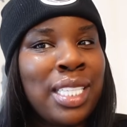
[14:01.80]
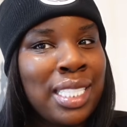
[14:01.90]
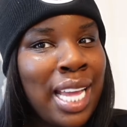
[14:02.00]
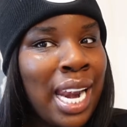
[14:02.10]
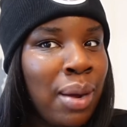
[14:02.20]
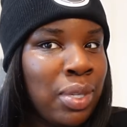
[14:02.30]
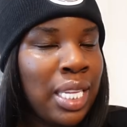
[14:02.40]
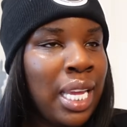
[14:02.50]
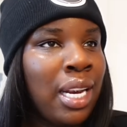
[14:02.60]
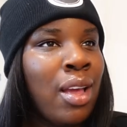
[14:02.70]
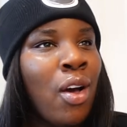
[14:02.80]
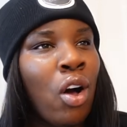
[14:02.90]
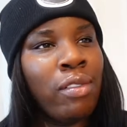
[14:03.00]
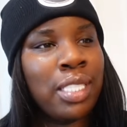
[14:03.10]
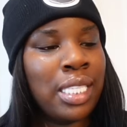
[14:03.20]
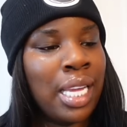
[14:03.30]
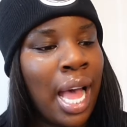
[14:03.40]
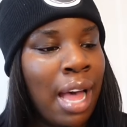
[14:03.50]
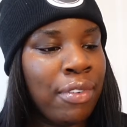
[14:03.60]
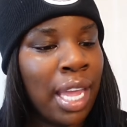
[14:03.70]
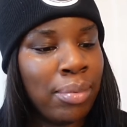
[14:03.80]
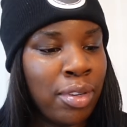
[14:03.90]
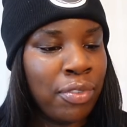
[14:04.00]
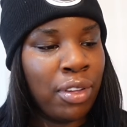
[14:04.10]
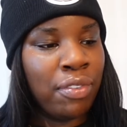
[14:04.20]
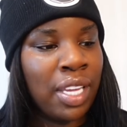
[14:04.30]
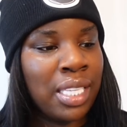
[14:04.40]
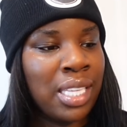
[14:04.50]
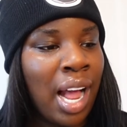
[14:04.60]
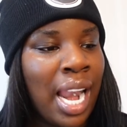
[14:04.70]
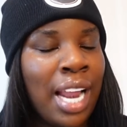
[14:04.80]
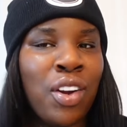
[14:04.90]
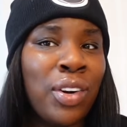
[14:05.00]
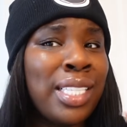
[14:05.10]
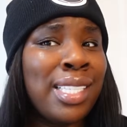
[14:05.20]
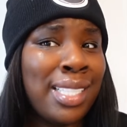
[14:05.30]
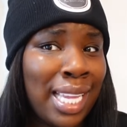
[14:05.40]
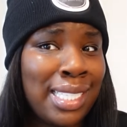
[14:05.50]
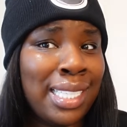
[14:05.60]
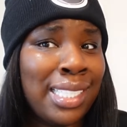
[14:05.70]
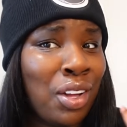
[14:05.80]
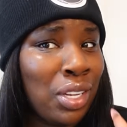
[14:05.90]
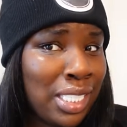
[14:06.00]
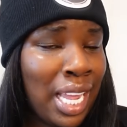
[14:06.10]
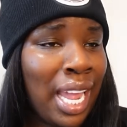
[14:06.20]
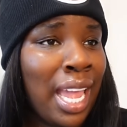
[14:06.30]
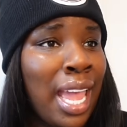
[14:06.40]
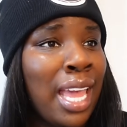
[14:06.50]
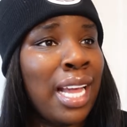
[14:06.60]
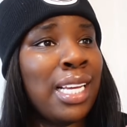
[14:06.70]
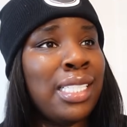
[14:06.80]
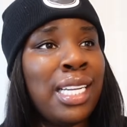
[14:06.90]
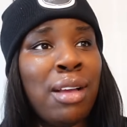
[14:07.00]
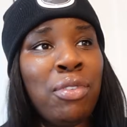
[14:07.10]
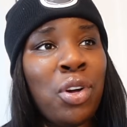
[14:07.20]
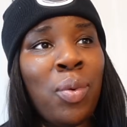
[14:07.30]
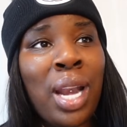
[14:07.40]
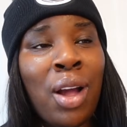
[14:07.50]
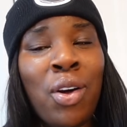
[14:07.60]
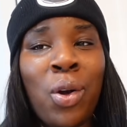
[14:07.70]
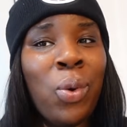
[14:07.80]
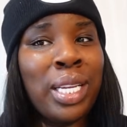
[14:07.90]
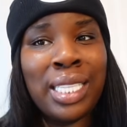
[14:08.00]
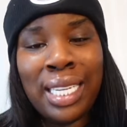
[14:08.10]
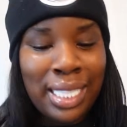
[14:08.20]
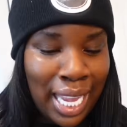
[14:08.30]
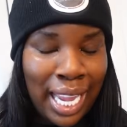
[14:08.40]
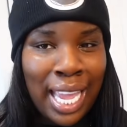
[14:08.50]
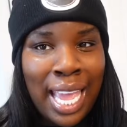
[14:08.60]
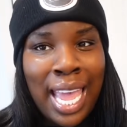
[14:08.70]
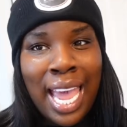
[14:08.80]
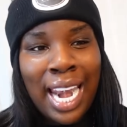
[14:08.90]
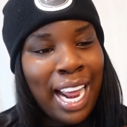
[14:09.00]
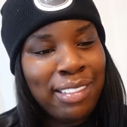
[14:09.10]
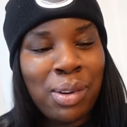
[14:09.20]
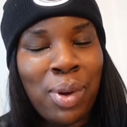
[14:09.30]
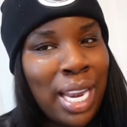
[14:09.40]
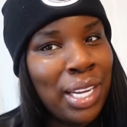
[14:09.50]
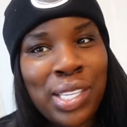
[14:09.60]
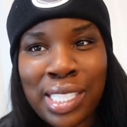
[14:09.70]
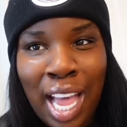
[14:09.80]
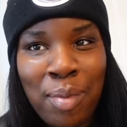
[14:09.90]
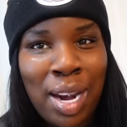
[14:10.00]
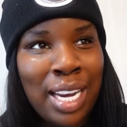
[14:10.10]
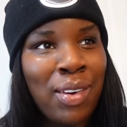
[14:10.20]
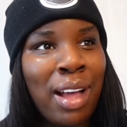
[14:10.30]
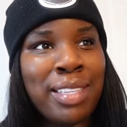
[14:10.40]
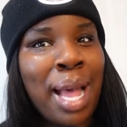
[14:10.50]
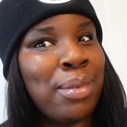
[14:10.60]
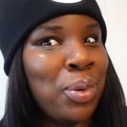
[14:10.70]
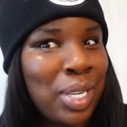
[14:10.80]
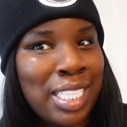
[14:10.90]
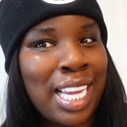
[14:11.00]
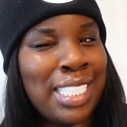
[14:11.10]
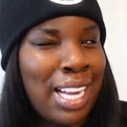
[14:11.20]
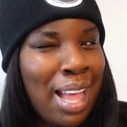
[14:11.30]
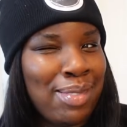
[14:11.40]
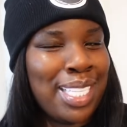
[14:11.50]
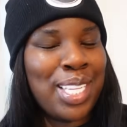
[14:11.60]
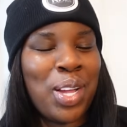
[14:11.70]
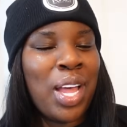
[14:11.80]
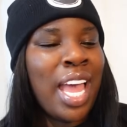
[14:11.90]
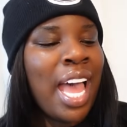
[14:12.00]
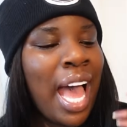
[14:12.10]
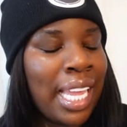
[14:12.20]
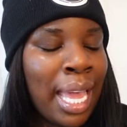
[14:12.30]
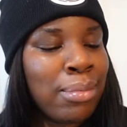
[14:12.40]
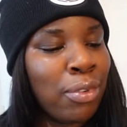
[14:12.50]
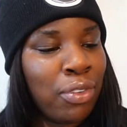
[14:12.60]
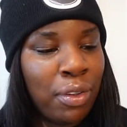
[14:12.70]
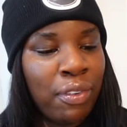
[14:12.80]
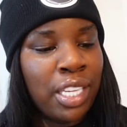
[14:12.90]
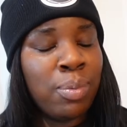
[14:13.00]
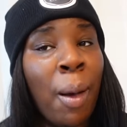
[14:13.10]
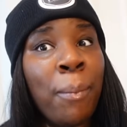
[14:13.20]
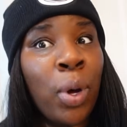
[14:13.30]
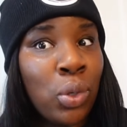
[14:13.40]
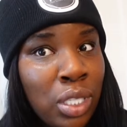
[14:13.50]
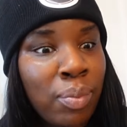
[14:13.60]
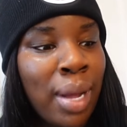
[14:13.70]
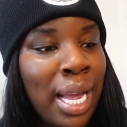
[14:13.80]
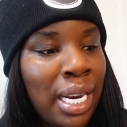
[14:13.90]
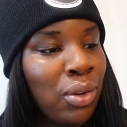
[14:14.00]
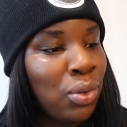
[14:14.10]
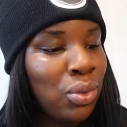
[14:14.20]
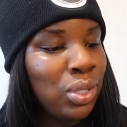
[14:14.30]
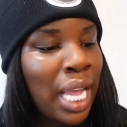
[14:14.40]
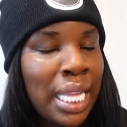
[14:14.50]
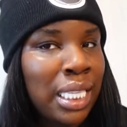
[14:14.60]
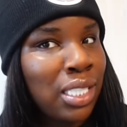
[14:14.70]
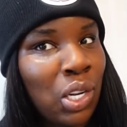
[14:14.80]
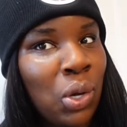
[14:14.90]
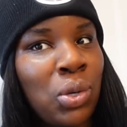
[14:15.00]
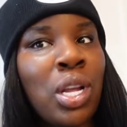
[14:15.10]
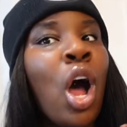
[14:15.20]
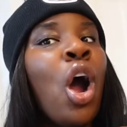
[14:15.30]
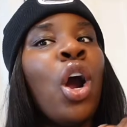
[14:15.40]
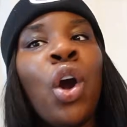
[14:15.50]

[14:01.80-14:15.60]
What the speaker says: to the style I was in. Obviously, I have kept a few things that are like, no, this is sexy, this gotta stay, because you never know when I got a quick dinner date and I have to wear a little something and I don't have time to order something, do you know what I mean? So I kept a few things, but most of my little scandalous clothes are